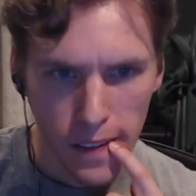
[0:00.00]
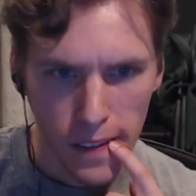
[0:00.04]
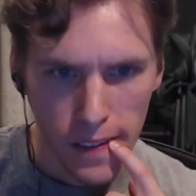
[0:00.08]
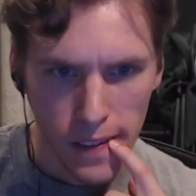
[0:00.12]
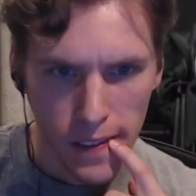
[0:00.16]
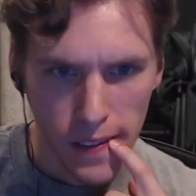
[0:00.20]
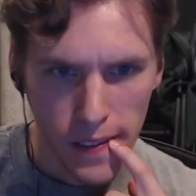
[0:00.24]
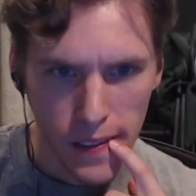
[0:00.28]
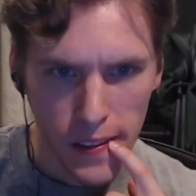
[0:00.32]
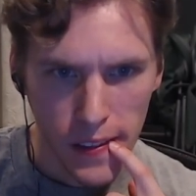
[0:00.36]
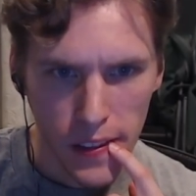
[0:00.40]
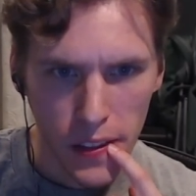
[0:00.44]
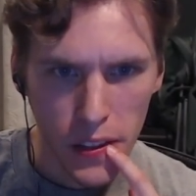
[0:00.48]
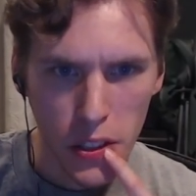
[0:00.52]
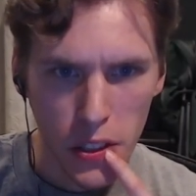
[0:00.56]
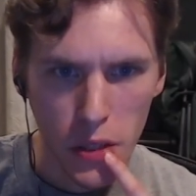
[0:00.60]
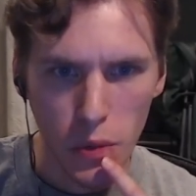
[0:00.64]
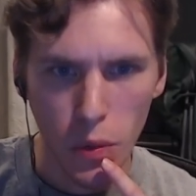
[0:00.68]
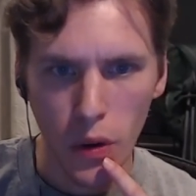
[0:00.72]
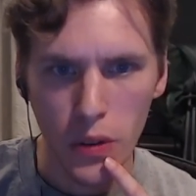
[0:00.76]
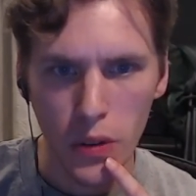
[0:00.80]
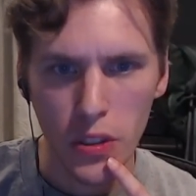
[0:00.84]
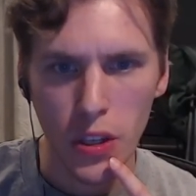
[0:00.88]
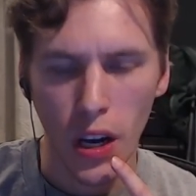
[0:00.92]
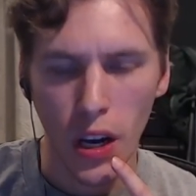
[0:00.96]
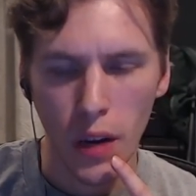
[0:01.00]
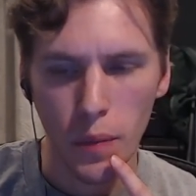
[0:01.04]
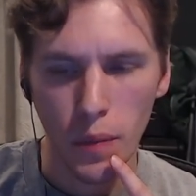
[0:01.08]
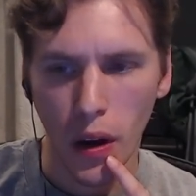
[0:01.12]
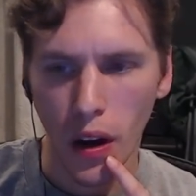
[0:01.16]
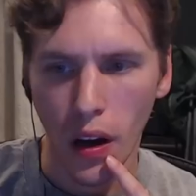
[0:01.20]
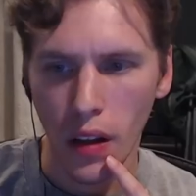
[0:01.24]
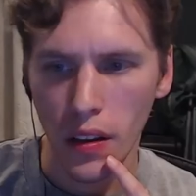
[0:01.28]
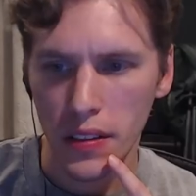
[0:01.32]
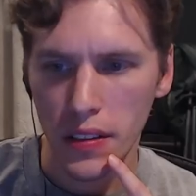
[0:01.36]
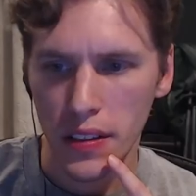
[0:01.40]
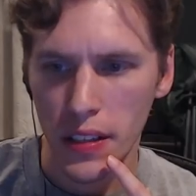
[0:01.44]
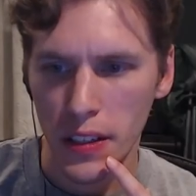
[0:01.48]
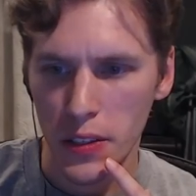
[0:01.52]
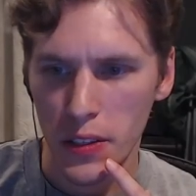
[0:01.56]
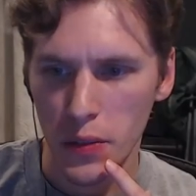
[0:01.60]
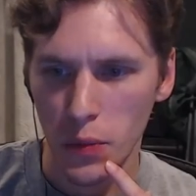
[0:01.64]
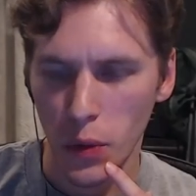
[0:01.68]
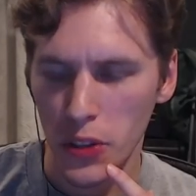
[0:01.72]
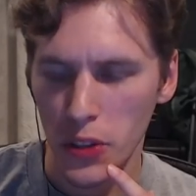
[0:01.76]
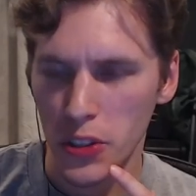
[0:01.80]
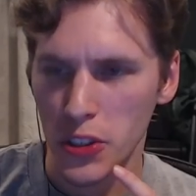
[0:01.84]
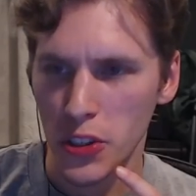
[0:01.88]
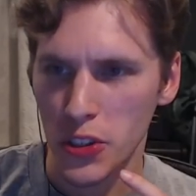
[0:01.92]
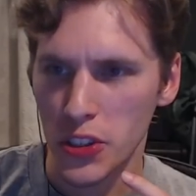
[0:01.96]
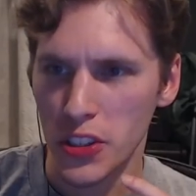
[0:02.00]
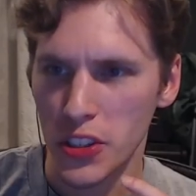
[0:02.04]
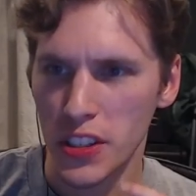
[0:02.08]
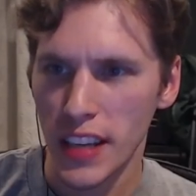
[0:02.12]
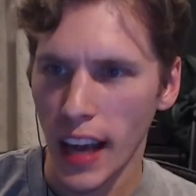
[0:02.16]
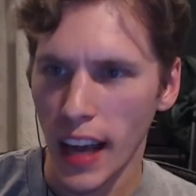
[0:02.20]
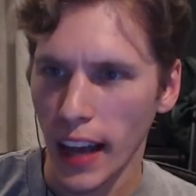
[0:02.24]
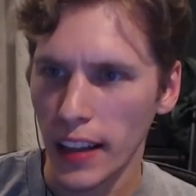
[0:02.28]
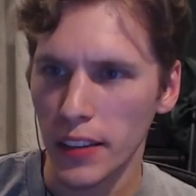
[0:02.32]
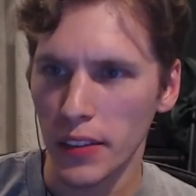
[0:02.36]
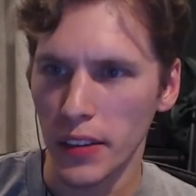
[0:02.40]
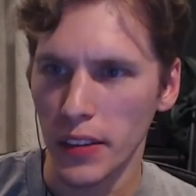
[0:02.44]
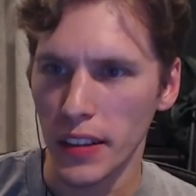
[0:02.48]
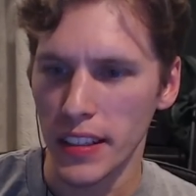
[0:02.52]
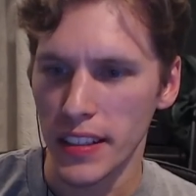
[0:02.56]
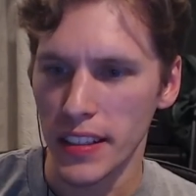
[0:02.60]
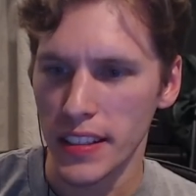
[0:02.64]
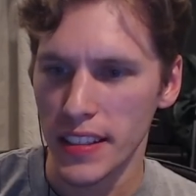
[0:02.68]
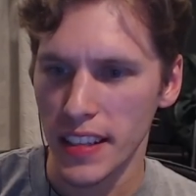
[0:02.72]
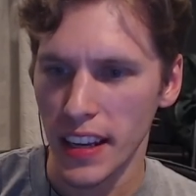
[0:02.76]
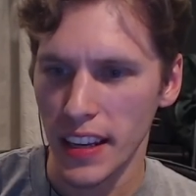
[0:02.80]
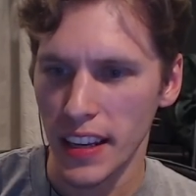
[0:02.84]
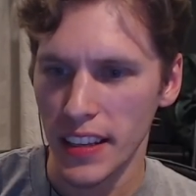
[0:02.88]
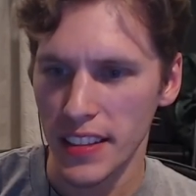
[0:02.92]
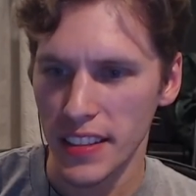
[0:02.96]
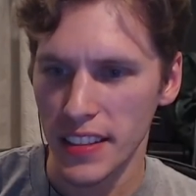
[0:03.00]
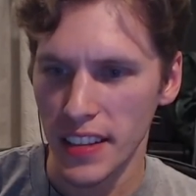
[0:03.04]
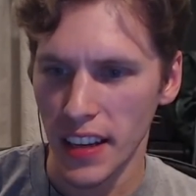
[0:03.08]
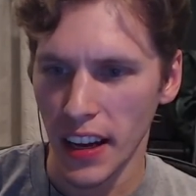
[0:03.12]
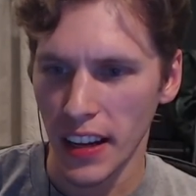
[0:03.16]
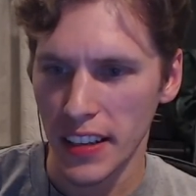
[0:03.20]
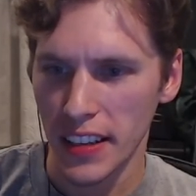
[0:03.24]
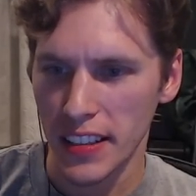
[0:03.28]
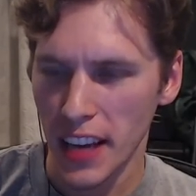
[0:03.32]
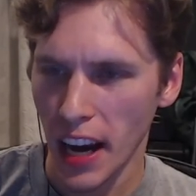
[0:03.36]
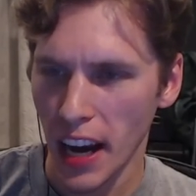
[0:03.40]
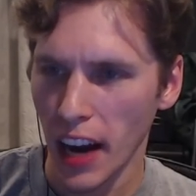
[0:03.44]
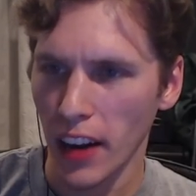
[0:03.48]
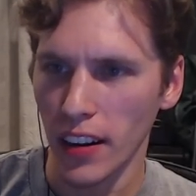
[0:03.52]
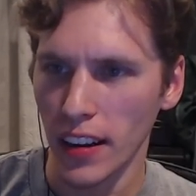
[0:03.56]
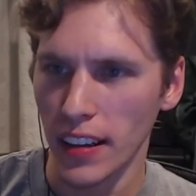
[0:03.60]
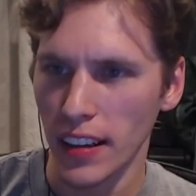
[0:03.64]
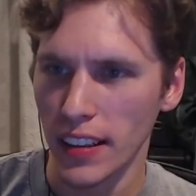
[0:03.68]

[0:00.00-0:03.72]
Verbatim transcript: Since you won't talk politics, what's your salary? Says uh, Tara.